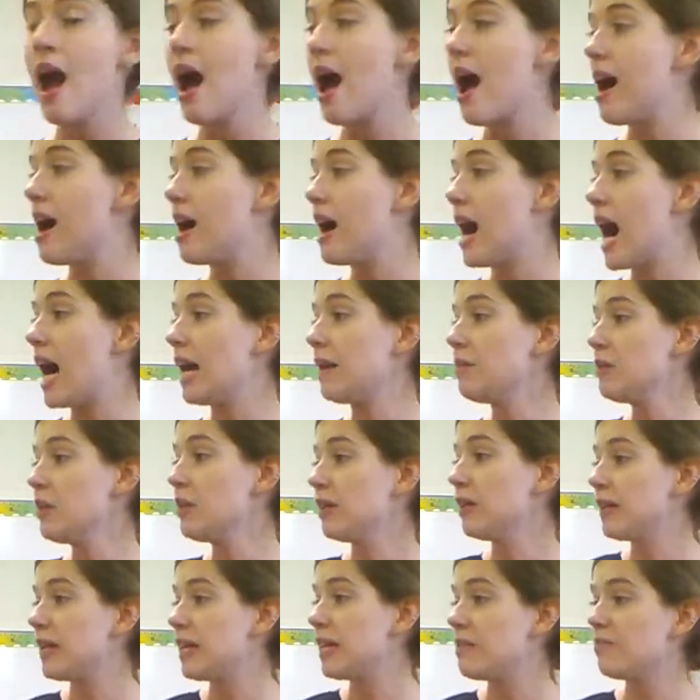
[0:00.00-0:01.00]
I'm
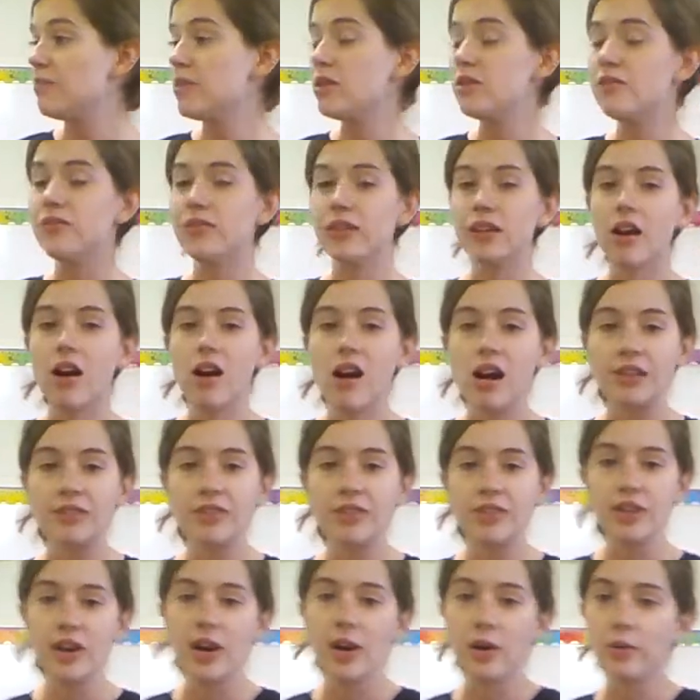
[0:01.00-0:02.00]
going to keep moving
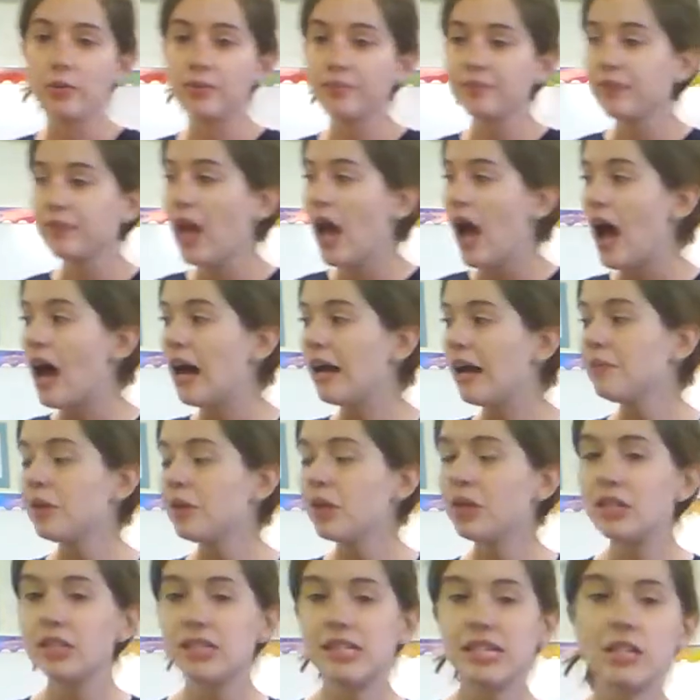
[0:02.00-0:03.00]
on though. I'm
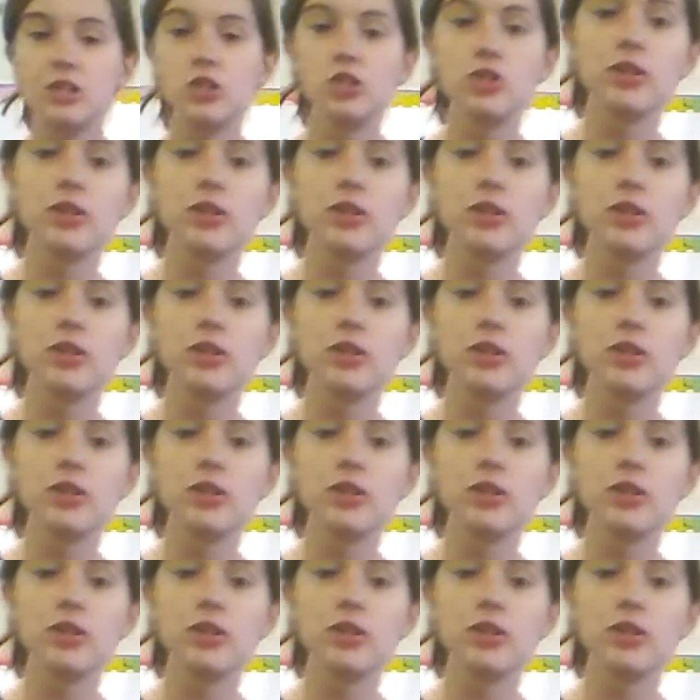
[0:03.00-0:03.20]
going to teach you